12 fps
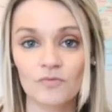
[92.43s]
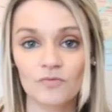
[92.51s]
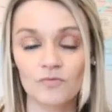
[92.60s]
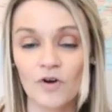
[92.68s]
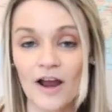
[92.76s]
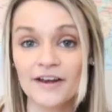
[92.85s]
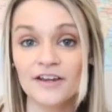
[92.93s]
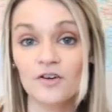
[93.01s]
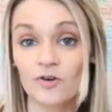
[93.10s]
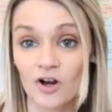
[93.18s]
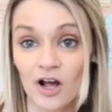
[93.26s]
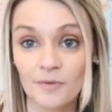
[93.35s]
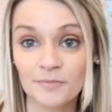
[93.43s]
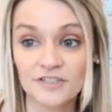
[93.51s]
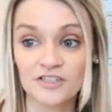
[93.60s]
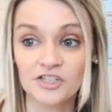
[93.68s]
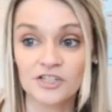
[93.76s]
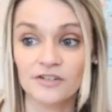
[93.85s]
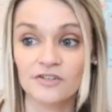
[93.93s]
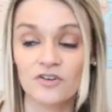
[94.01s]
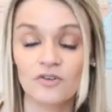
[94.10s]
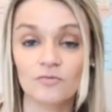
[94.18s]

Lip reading: writing or composition,